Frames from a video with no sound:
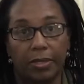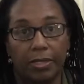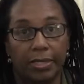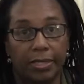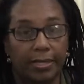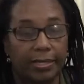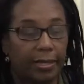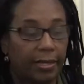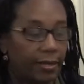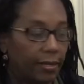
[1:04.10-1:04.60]

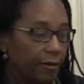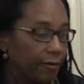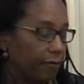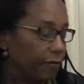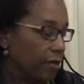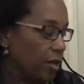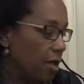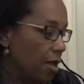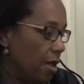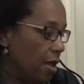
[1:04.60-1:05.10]

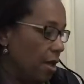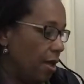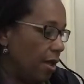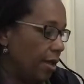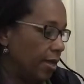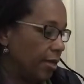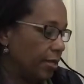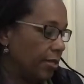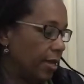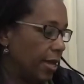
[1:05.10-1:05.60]
enslaved.
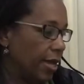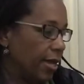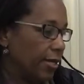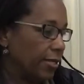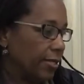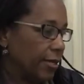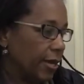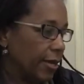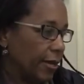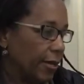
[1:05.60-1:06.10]
And
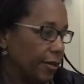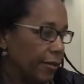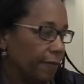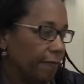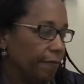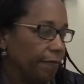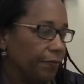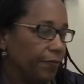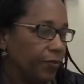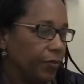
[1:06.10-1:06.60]
as I
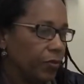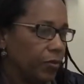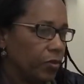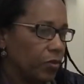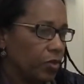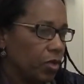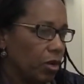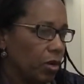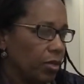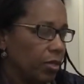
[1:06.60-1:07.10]

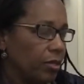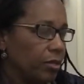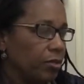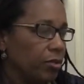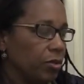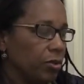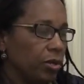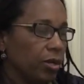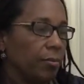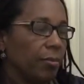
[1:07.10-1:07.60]
started
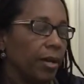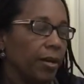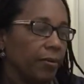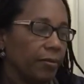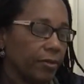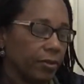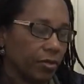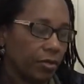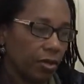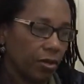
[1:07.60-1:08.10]
doing my
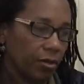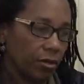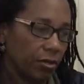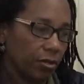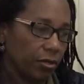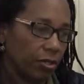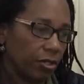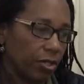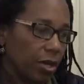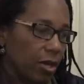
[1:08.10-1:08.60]

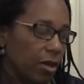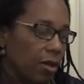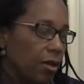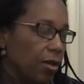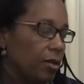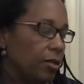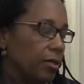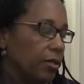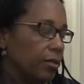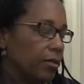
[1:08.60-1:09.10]
research,
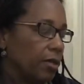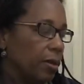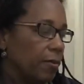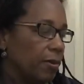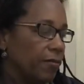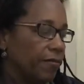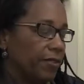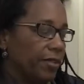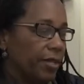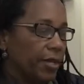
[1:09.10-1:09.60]
some
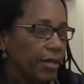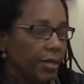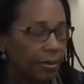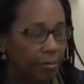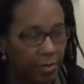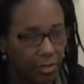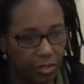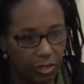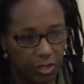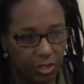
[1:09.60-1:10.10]
of the
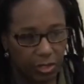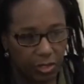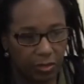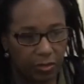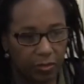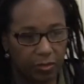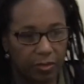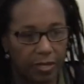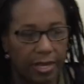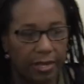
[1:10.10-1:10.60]

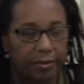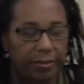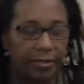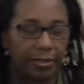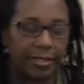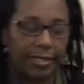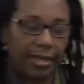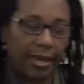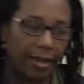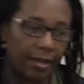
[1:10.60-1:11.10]
images and the
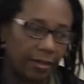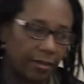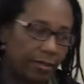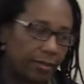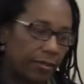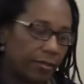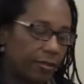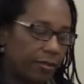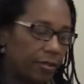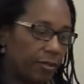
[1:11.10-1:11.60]

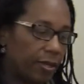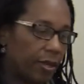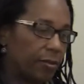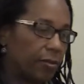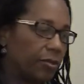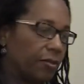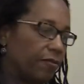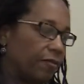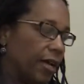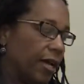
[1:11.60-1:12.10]
texts that I
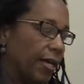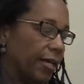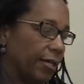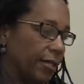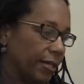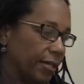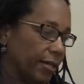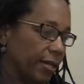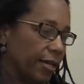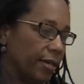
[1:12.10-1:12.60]
was
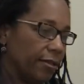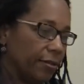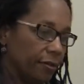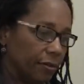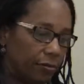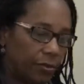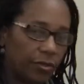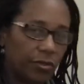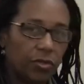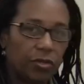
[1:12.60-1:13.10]
finding in the
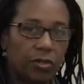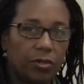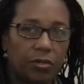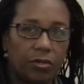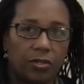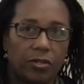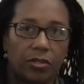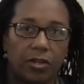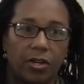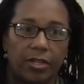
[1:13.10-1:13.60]
research
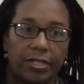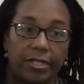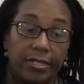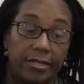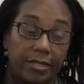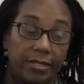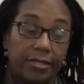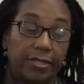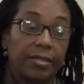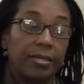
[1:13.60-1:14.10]
started
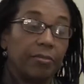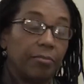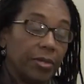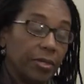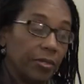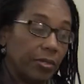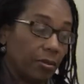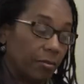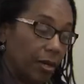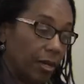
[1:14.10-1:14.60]
to seep
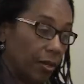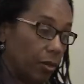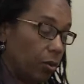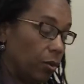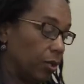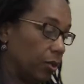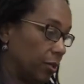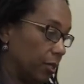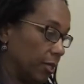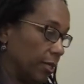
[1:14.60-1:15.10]
into my
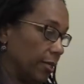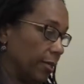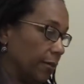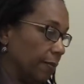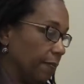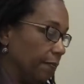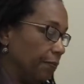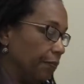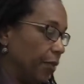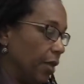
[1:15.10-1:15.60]
quilting.
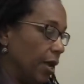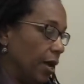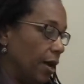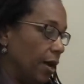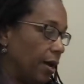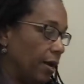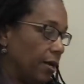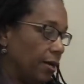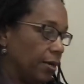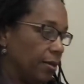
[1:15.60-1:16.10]

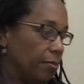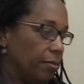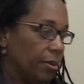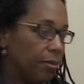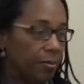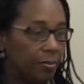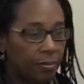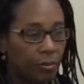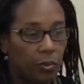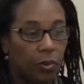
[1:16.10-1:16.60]
I had
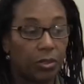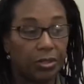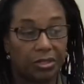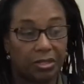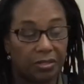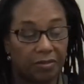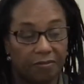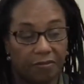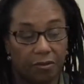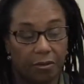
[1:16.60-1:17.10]
been
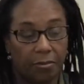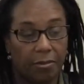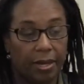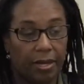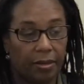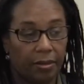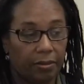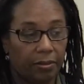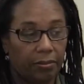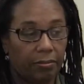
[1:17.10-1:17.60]
quilting for
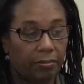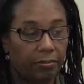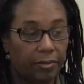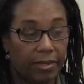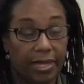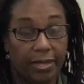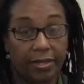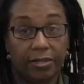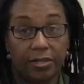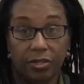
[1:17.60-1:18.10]
about
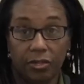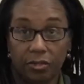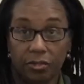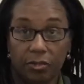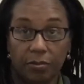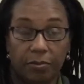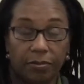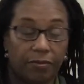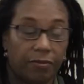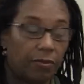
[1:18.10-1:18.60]
10 years
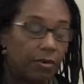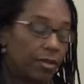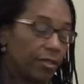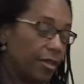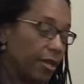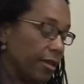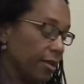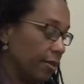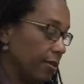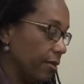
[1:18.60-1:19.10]
before
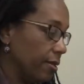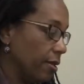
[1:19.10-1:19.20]
then